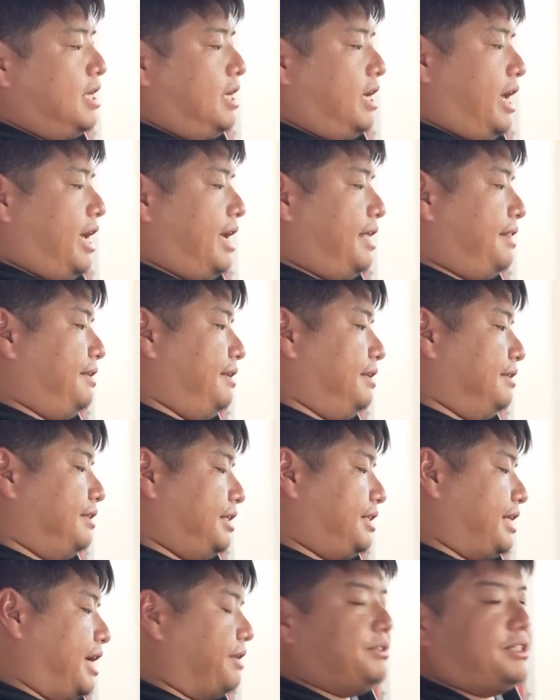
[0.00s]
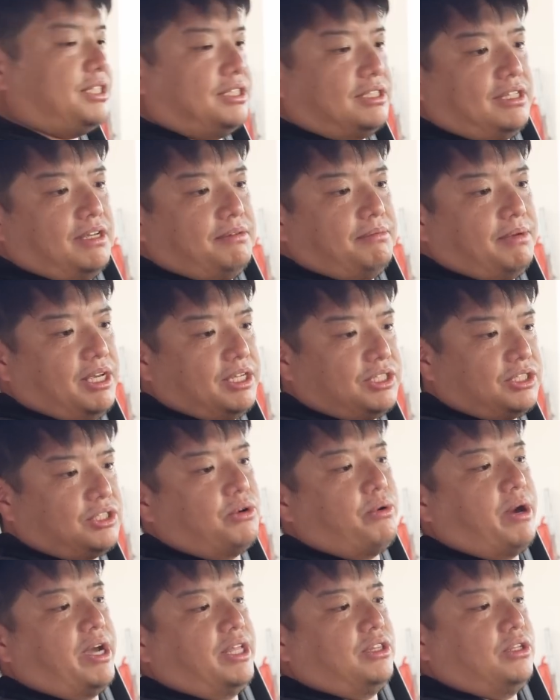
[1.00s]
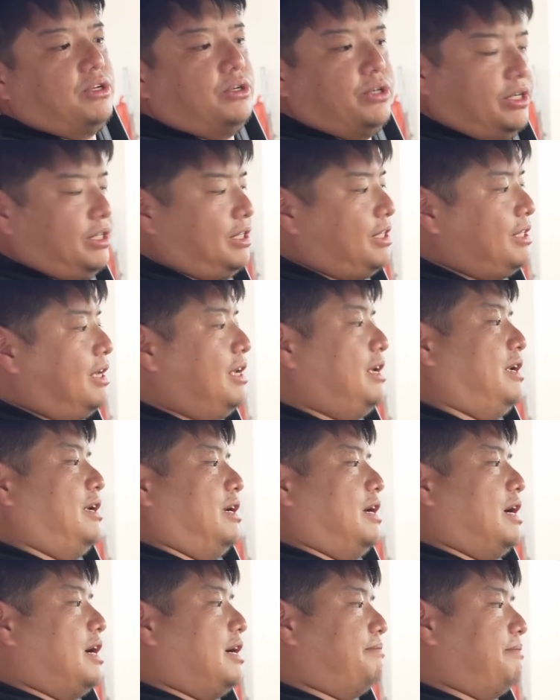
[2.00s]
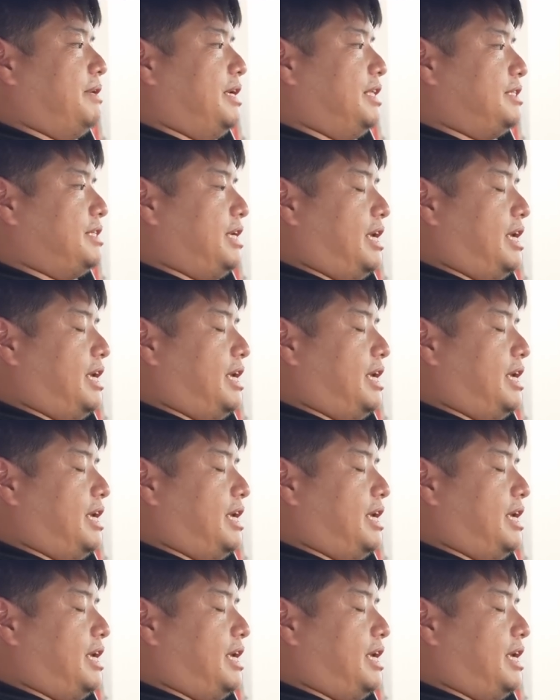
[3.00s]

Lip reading: And the sound system is quite good. It's